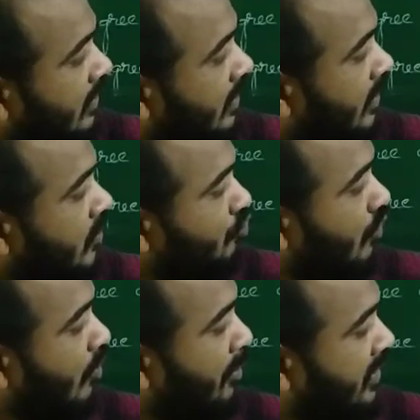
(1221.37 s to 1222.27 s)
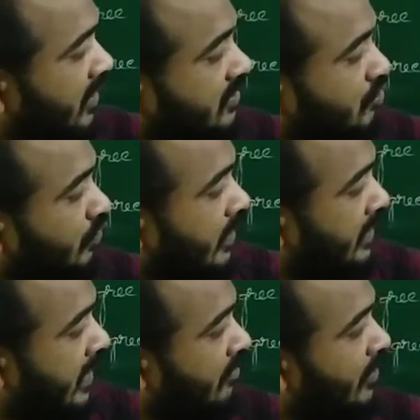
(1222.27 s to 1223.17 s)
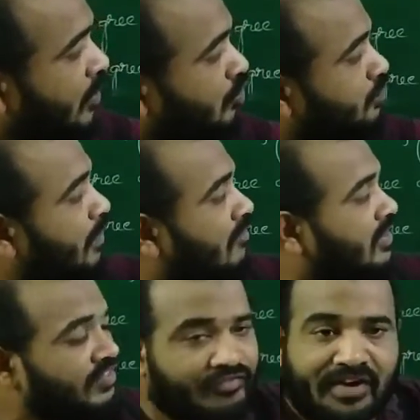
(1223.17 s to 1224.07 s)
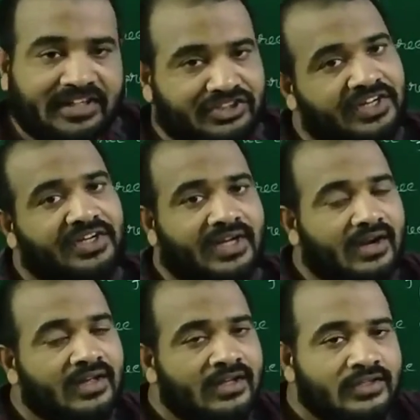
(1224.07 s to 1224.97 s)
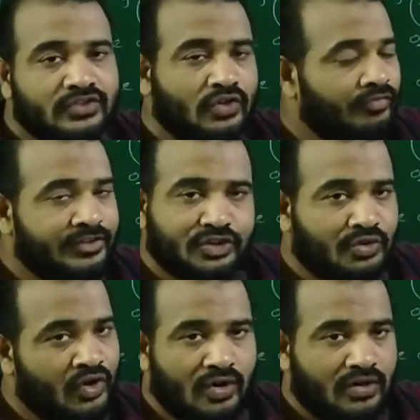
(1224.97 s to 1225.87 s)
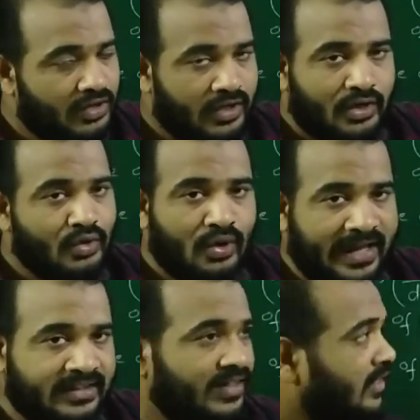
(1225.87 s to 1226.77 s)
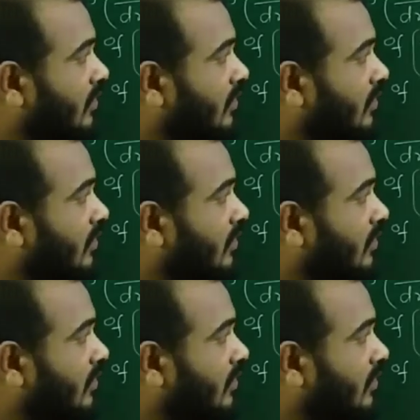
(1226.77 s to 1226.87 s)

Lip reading: d square over dx square, derivative's power is a fraction here. So we should not do like that.